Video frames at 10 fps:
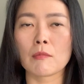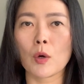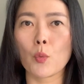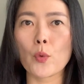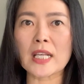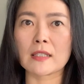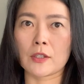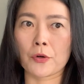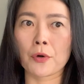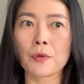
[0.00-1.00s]
week
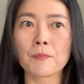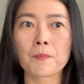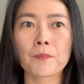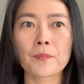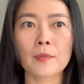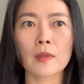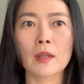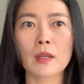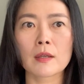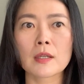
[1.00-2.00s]
0.
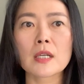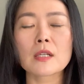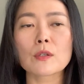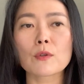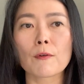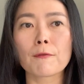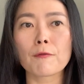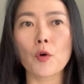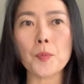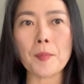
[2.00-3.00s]
So
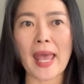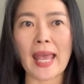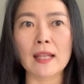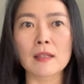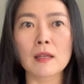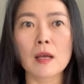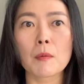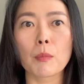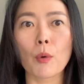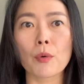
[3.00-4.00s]
for men,
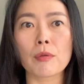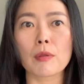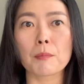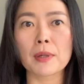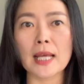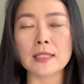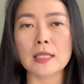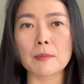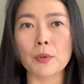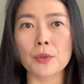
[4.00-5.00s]
both
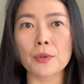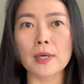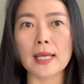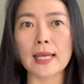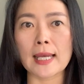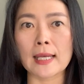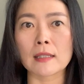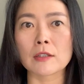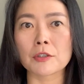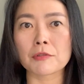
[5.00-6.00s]
placebo
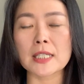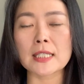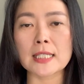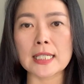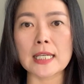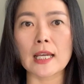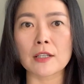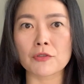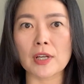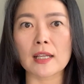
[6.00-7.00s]
and green tea
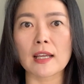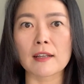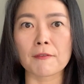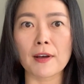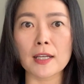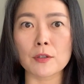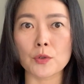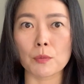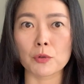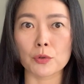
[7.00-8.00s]
extract in a
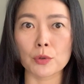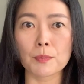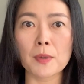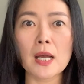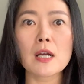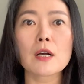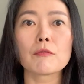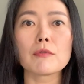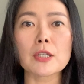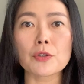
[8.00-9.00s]
phytosome group
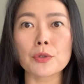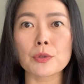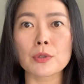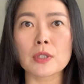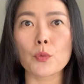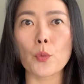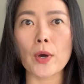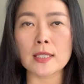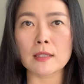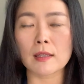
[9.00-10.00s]
reduced the
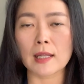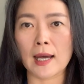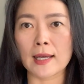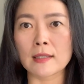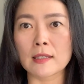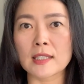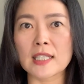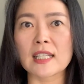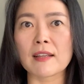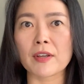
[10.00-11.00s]
waistline
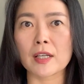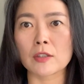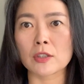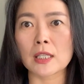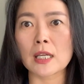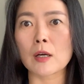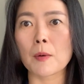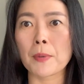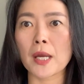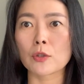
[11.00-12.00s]
significantly
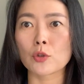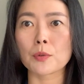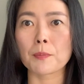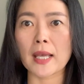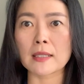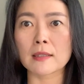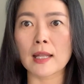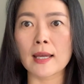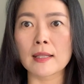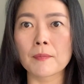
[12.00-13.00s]
compared to
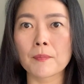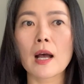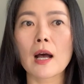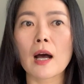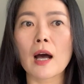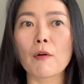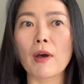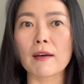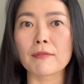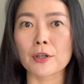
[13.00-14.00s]
baseline.
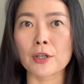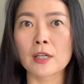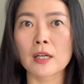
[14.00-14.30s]
However,